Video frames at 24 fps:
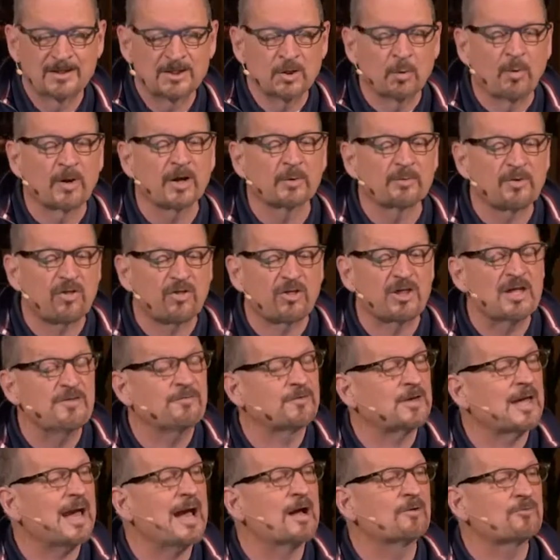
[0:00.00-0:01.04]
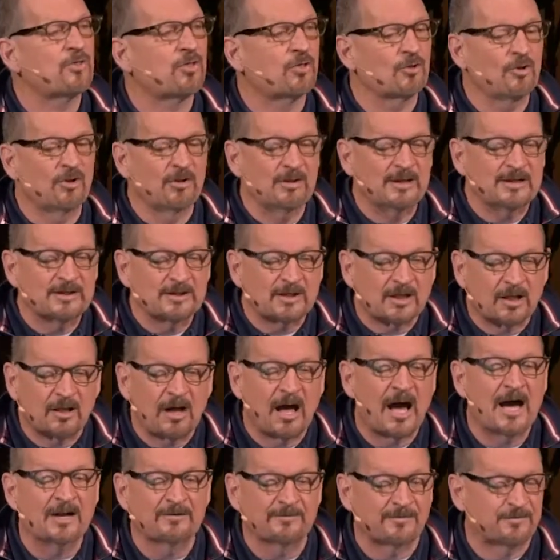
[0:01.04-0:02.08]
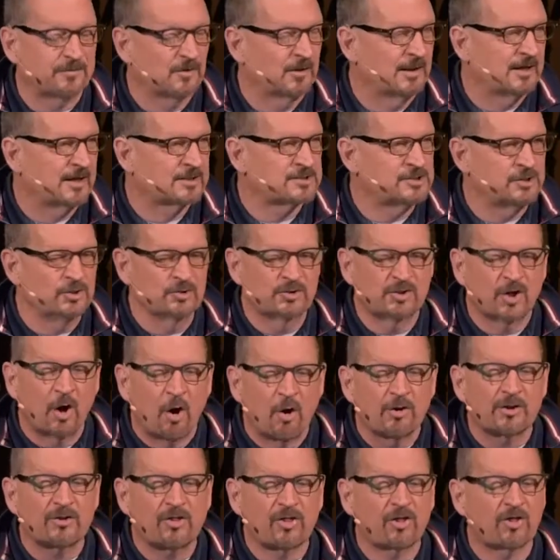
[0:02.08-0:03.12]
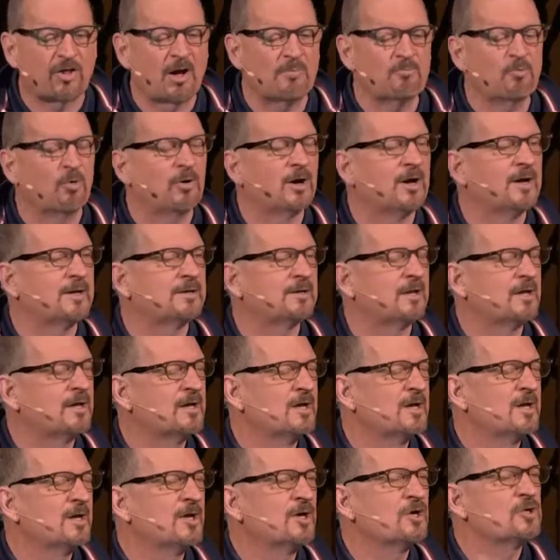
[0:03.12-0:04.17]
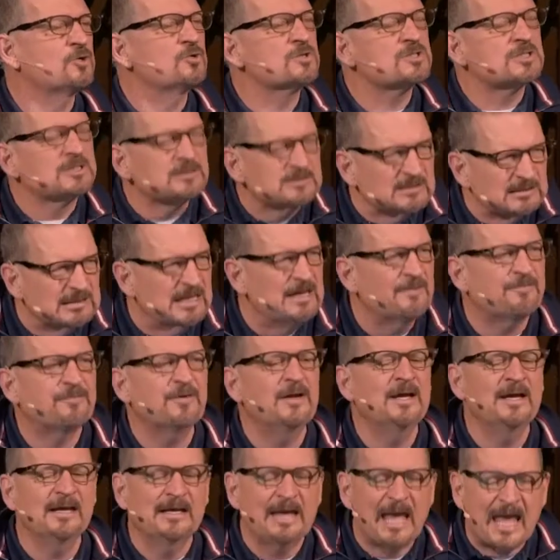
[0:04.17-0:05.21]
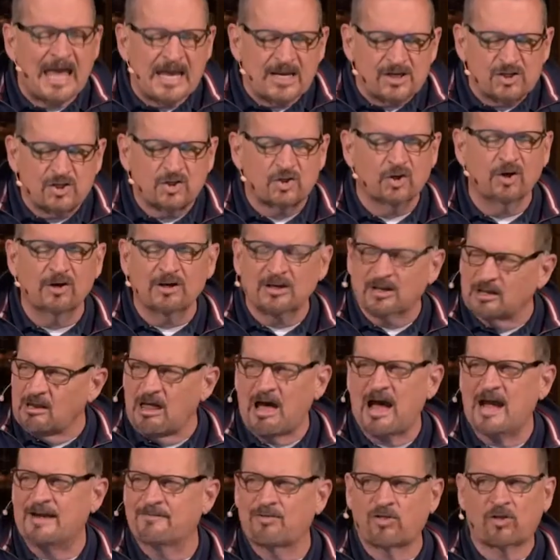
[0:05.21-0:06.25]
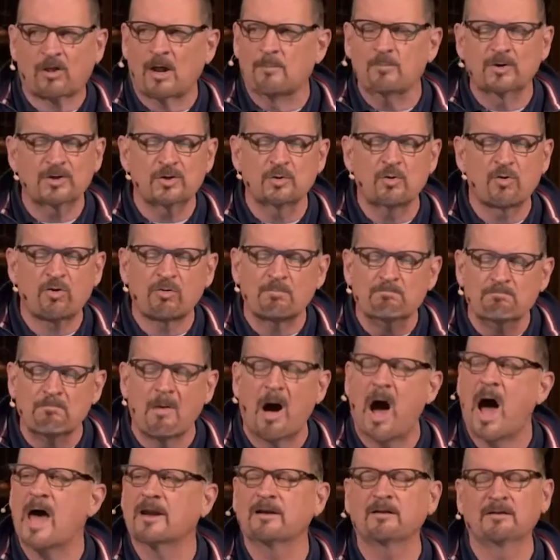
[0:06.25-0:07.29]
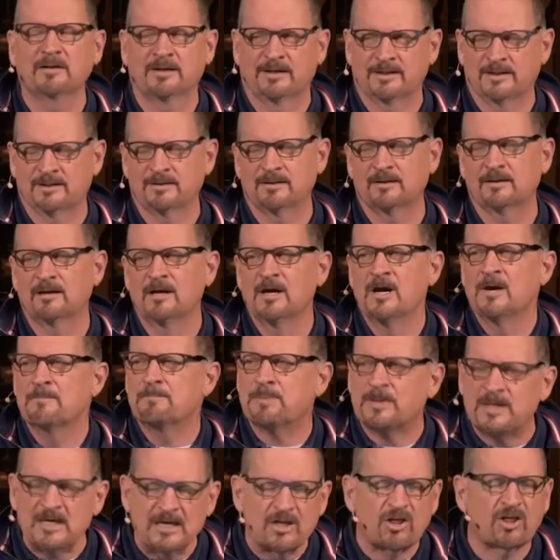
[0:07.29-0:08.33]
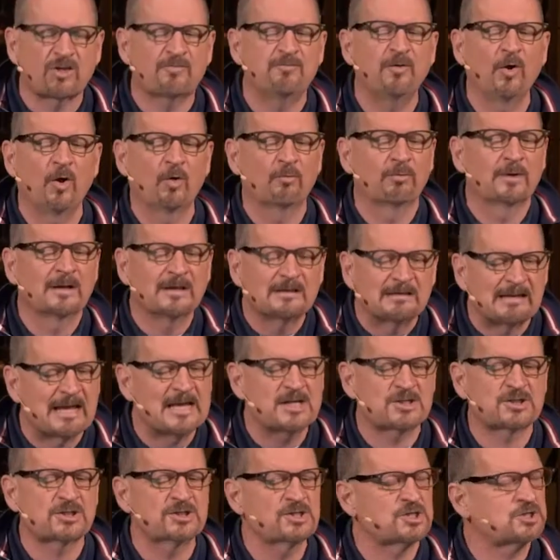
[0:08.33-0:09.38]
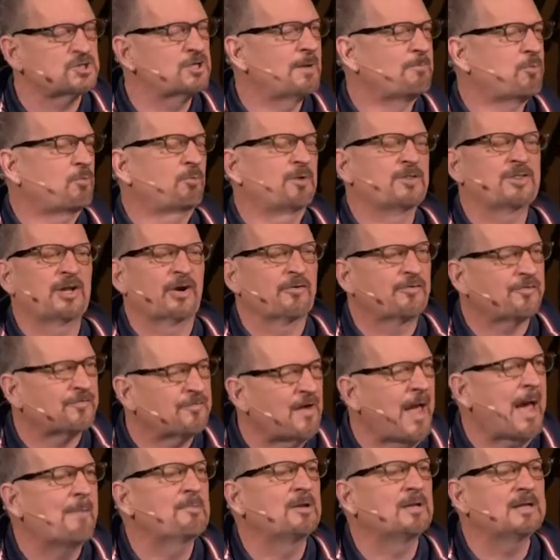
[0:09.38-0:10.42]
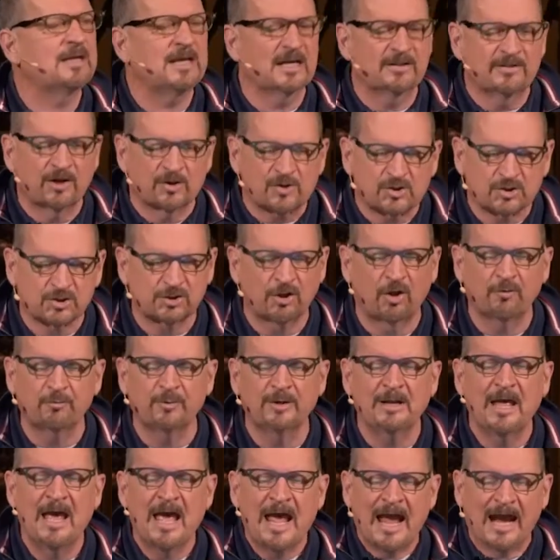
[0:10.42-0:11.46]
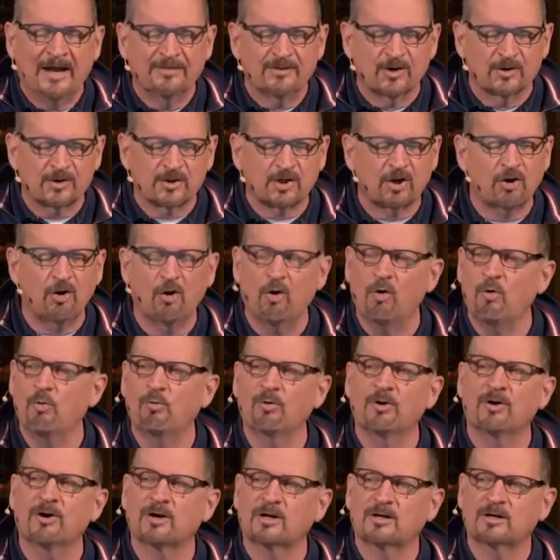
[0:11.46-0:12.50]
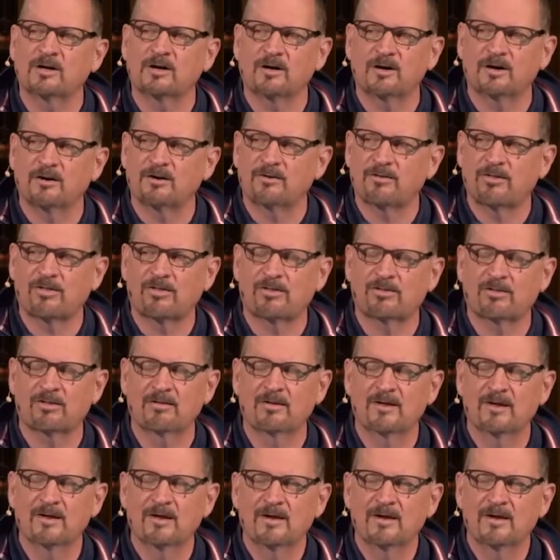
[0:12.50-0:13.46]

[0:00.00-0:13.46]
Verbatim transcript: You want to receive counsel in conflict. You go to someone who's living a good life, someone who's modeling peaceful relationships with their family and their children and their coworkers.